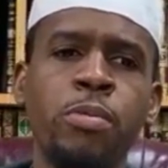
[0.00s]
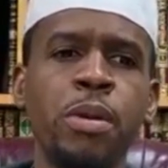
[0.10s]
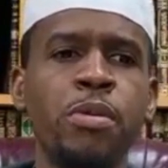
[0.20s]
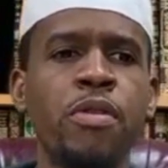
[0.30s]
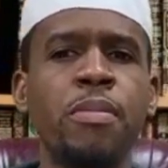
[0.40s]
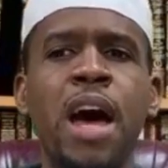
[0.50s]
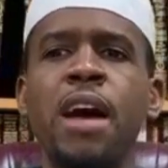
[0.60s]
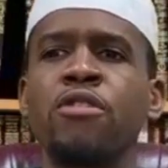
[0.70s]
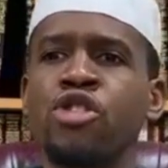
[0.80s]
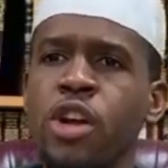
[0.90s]
people from
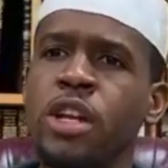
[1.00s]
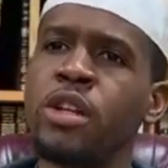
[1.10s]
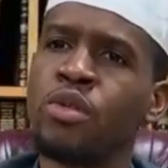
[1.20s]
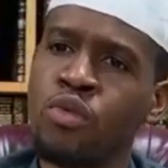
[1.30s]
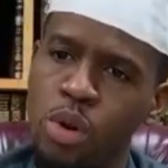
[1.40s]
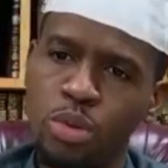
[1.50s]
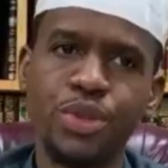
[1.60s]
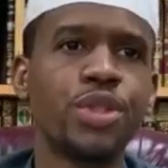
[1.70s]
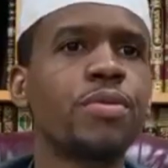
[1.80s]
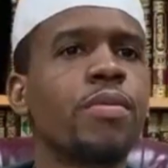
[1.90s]
not straightening the
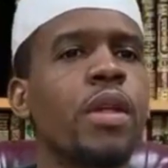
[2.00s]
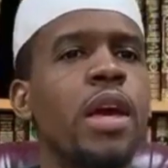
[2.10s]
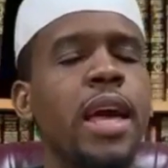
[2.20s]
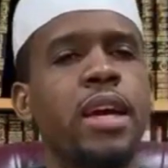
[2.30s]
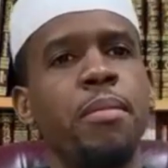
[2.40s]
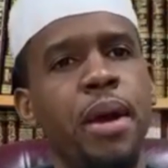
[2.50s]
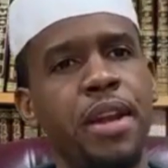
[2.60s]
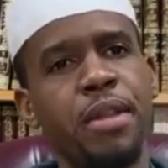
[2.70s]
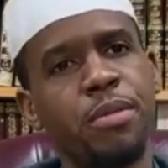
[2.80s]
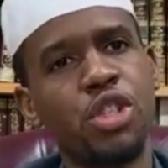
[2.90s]
rows, and
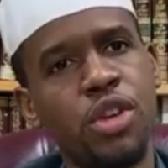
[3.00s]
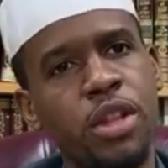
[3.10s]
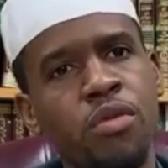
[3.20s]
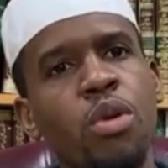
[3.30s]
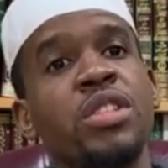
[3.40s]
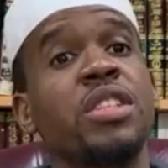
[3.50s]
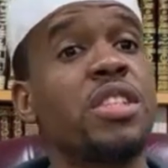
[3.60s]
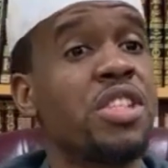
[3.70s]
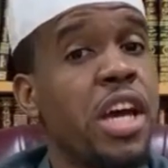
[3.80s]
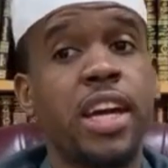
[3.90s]
commanding them to straighten the rows and to
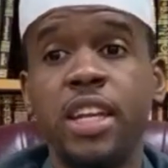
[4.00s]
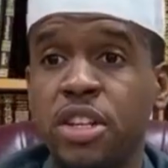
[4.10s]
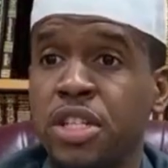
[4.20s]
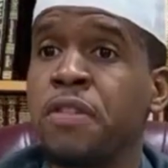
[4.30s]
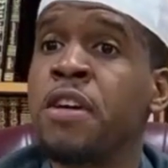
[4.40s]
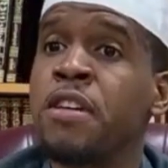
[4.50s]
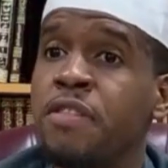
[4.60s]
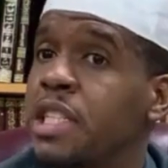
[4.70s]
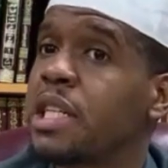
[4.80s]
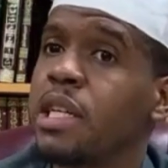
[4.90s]
check it yourself
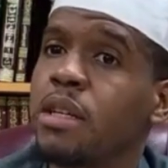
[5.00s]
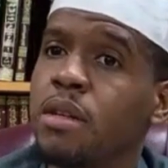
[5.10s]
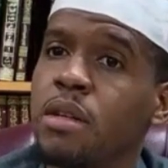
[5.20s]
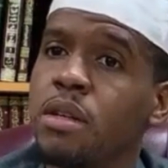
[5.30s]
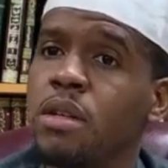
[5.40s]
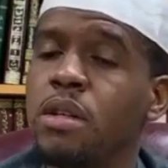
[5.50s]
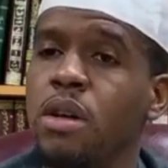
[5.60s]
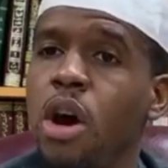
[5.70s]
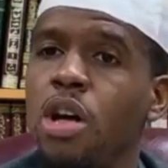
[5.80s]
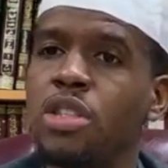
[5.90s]
physically.
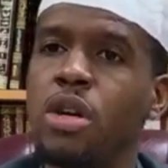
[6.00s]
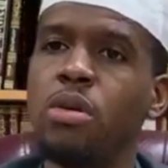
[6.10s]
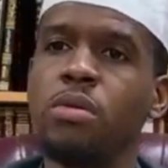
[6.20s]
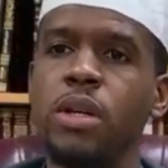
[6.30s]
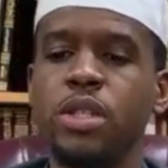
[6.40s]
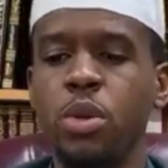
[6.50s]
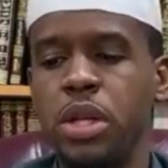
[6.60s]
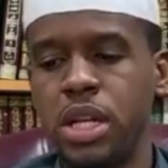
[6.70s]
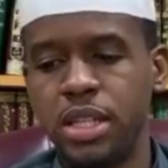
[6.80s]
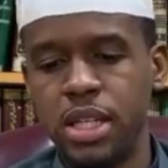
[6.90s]
Also, in
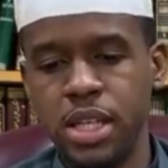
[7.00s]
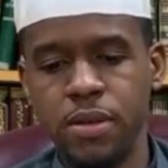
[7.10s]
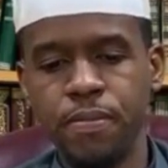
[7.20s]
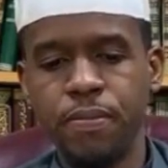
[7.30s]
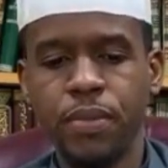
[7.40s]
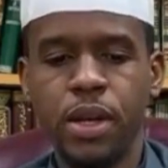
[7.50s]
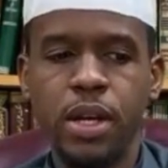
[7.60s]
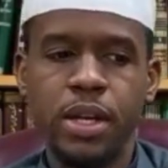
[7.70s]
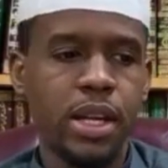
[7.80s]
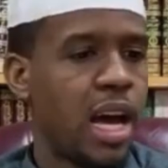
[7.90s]
2019,
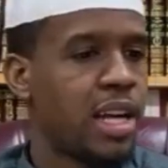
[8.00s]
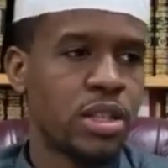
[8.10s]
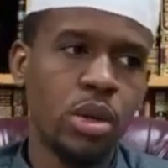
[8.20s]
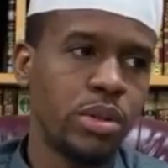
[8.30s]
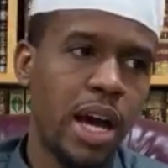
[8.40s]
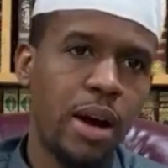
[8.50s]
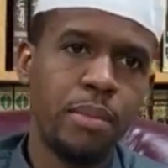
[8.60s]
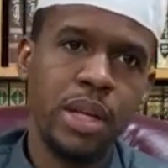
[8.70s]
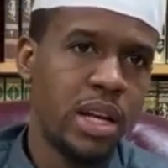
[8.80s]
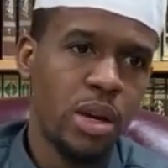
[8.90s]
there no doubt
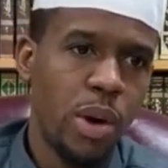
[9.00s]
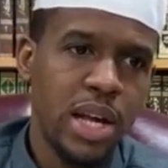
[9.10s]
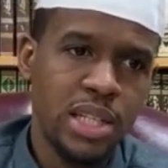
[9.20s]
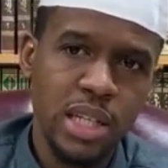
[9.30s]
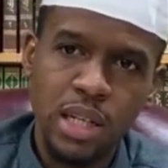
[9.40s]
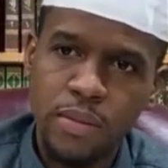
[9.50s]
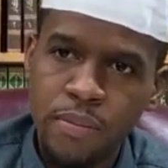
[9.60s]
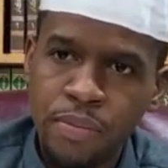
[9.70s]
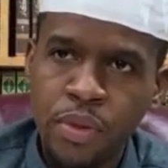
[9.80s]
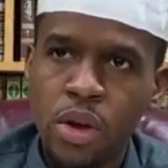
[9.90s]
min al-nawazil
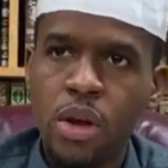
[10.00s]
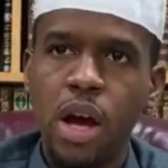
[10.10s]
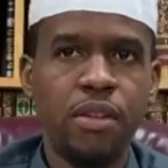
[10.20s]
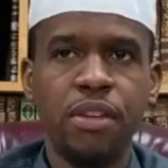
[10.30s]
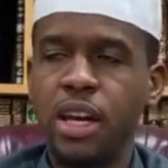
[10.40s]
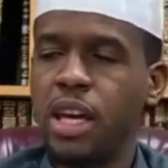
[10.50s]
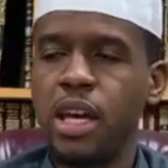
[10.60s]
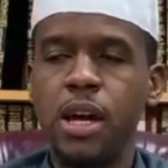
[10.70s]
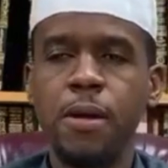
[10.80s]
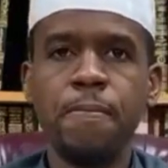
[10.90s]

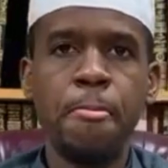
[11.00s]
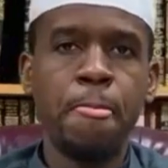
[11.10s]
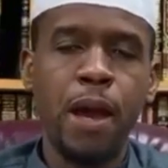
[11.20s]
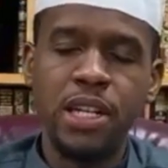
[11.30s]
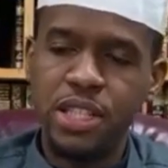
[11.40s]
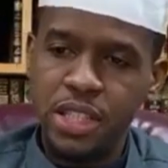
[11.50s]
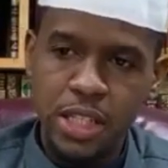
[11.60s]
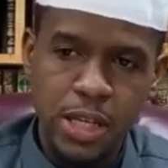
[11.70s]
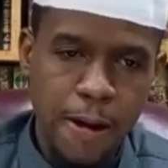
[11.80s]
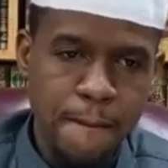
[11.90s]
al-fiqhiyya
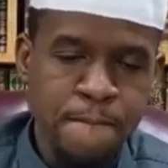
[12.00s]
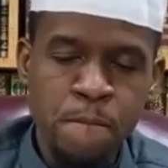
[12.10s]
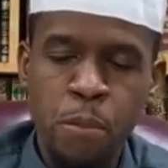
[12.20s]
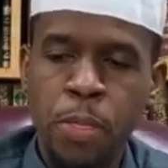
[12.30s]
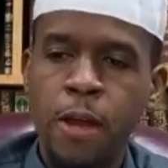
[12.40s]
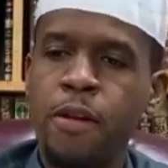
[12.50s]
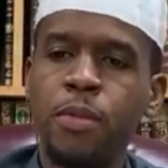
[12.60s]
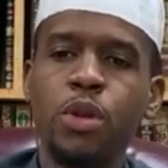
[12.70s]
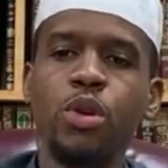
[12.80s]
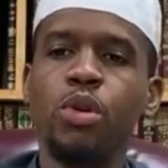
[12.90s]
al-jadida from
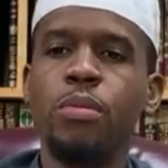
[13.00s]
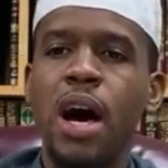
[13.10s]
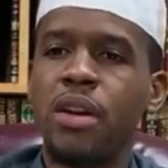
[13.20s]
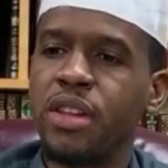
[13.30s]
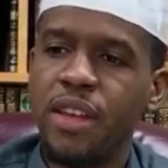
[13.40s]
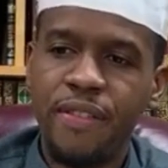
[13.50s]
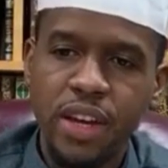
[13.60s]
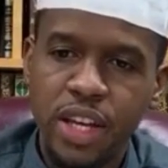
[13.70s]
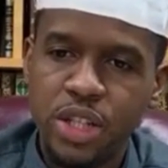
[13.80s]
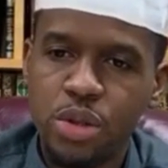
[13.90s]
the new modern day
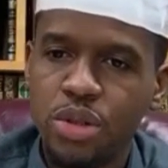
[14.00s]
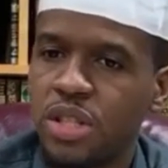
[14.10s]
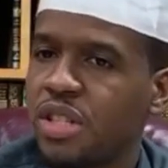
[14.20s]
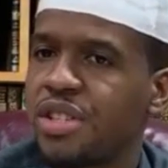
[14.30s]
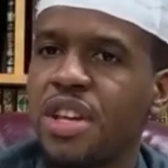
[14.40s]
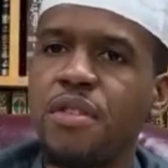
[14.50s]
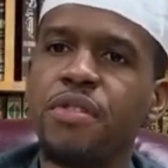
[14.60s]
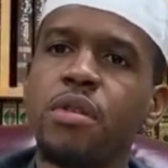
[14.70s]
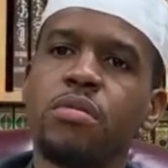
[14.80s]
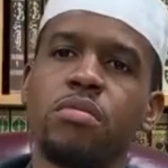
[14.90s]
fiqh issues is a cell
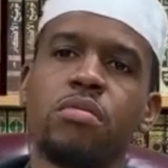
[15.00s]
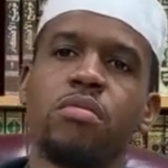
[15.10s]
phone